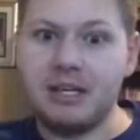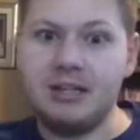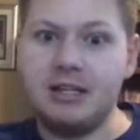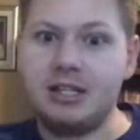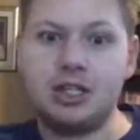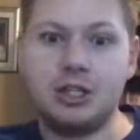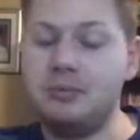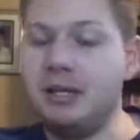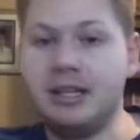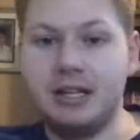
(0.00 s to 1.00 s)
It could
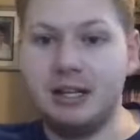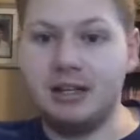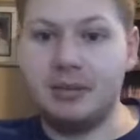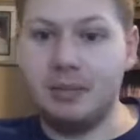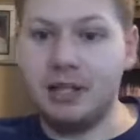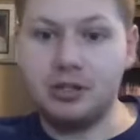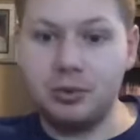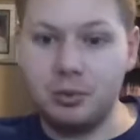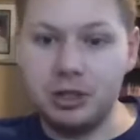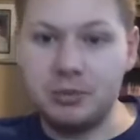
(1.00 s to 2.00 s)
be the best or the
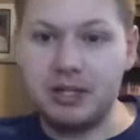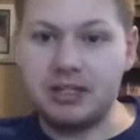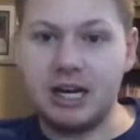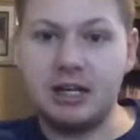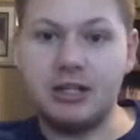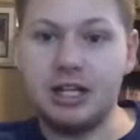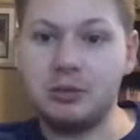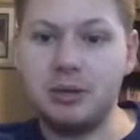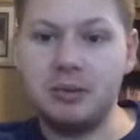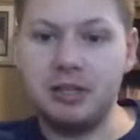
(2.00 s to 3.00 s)
worst place. That's
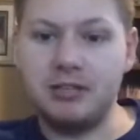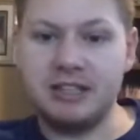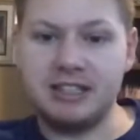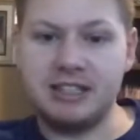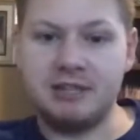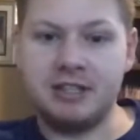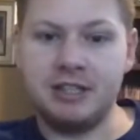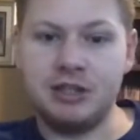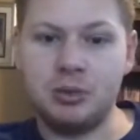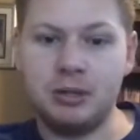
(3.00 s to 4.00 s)
why I believe in the
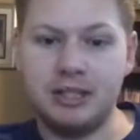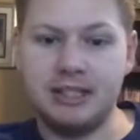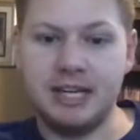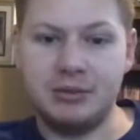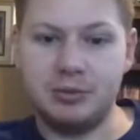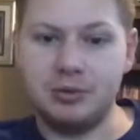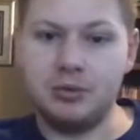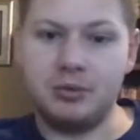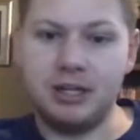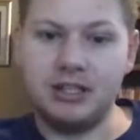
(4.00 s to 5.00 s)
70-20-10 rule,
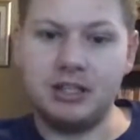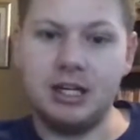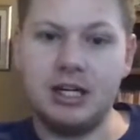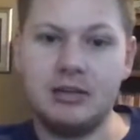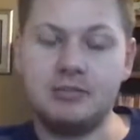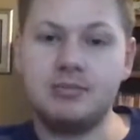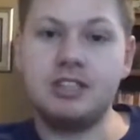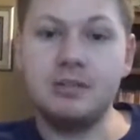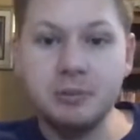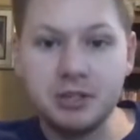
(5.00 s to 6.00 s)
right?
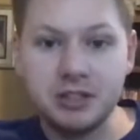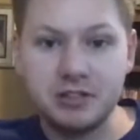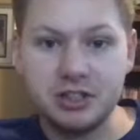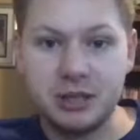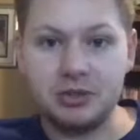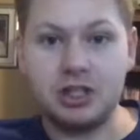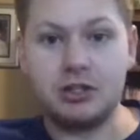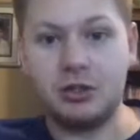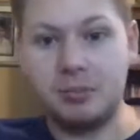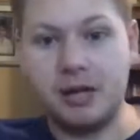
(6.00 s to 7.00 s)
70% of your time should go
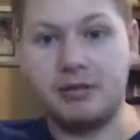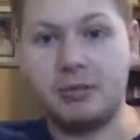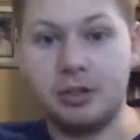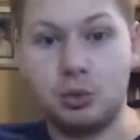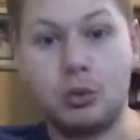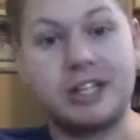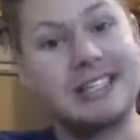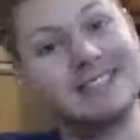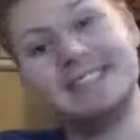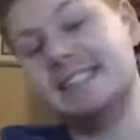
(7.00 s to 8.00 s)
to a platform that's
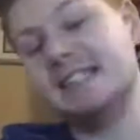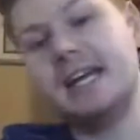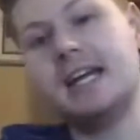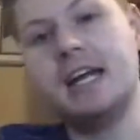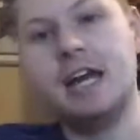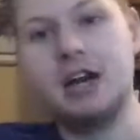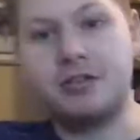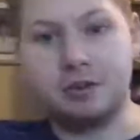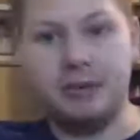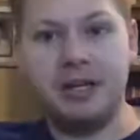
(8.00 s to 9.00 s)
working today.
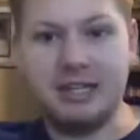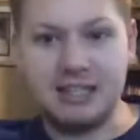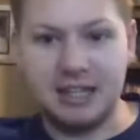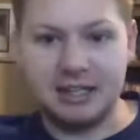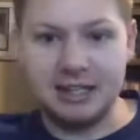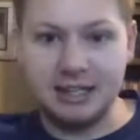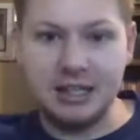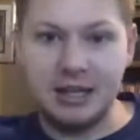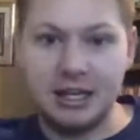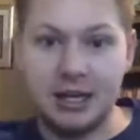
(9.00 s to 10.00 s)
For me, that's LinkedIn.
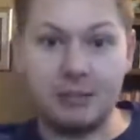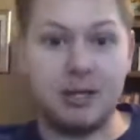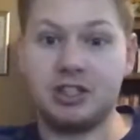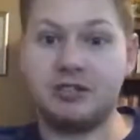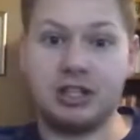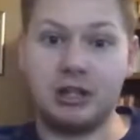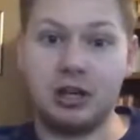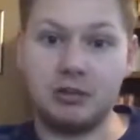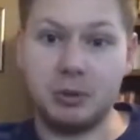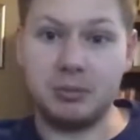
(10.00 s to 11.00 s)
I'm actually finding a lot
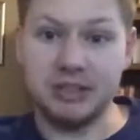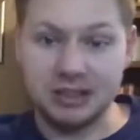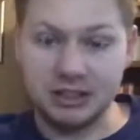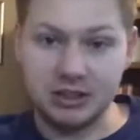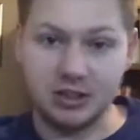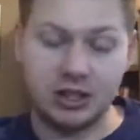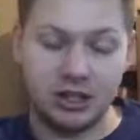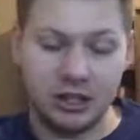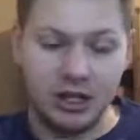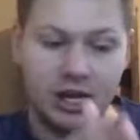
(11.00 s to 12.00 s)
of small businesses on
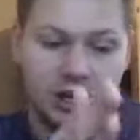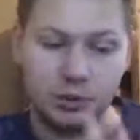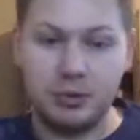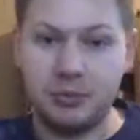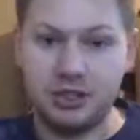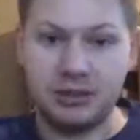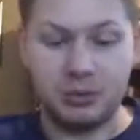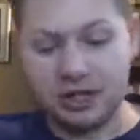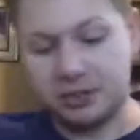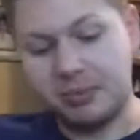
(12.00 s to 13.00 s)
here. 20%,
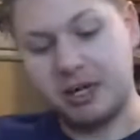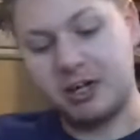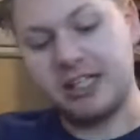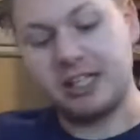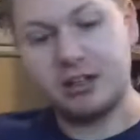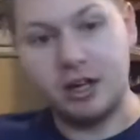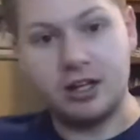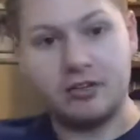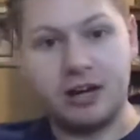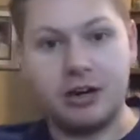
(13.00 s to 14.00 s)
we're actually migrating a lot
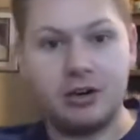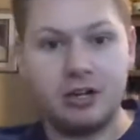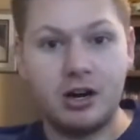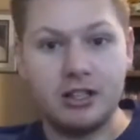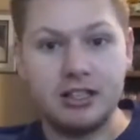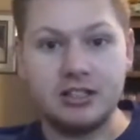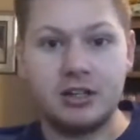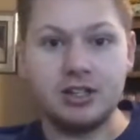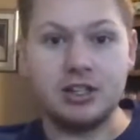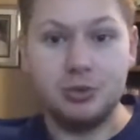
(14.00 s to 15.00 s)
of our content
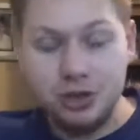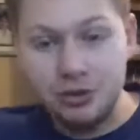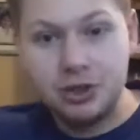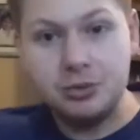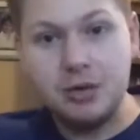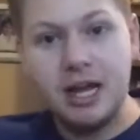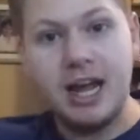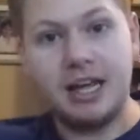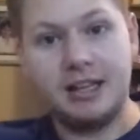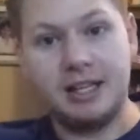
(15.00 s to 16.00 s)
onto YouTube,
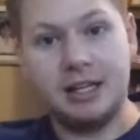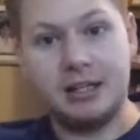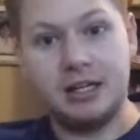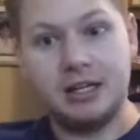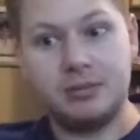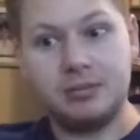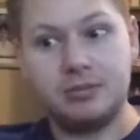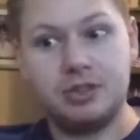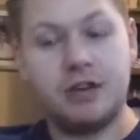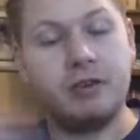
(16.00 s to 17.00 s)
and then
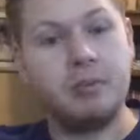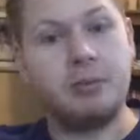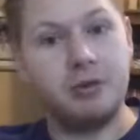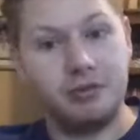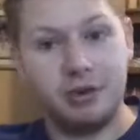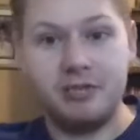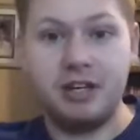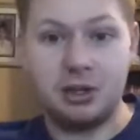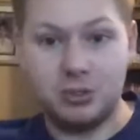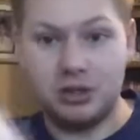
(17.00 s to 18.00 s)
driving people from
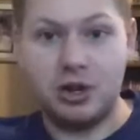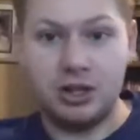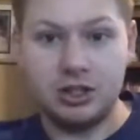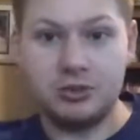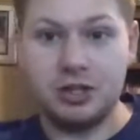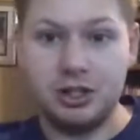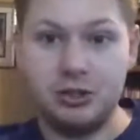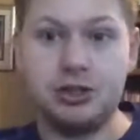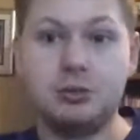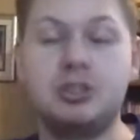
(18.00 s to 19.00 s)
Facebook onto our
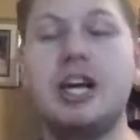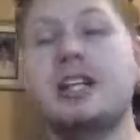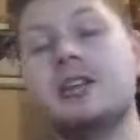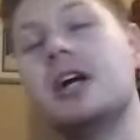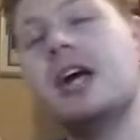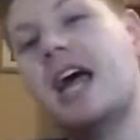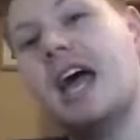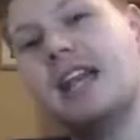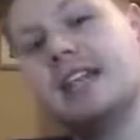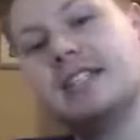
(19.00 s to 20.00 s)
YouTube channel.
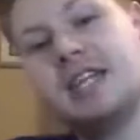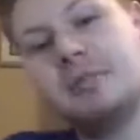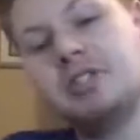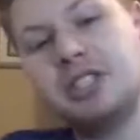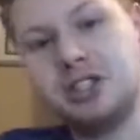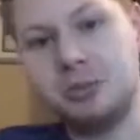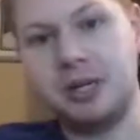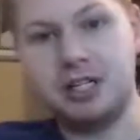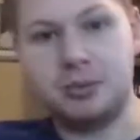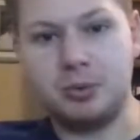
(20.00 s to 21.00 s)
And then 10% should be
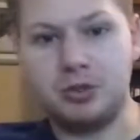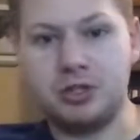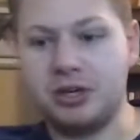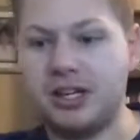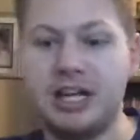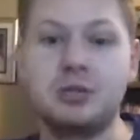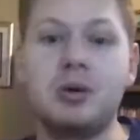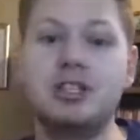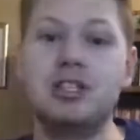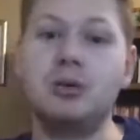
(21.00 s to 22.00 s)
exploratory. That's why
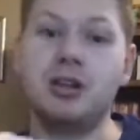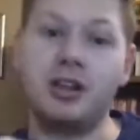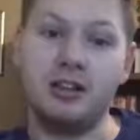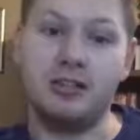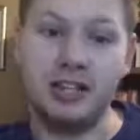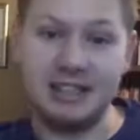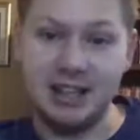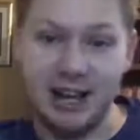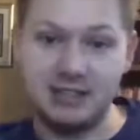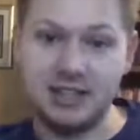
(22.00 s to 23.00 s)
I do a lot of these
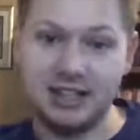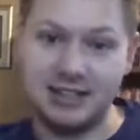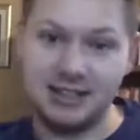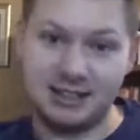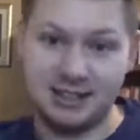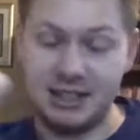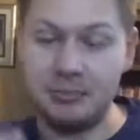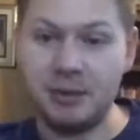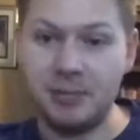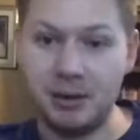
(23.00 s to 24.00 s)
lives. I
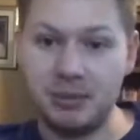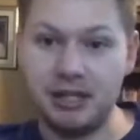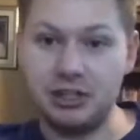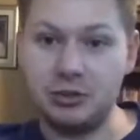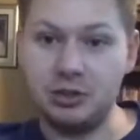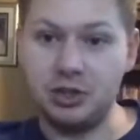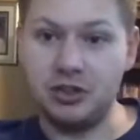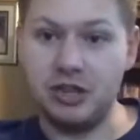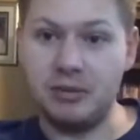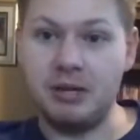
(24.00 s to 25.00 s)
snip them up and I do
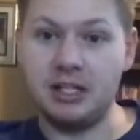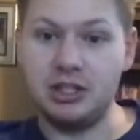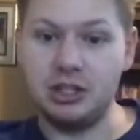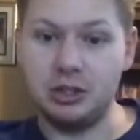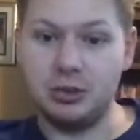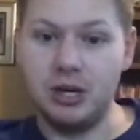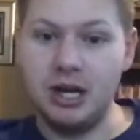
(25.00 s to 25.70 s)
turn them into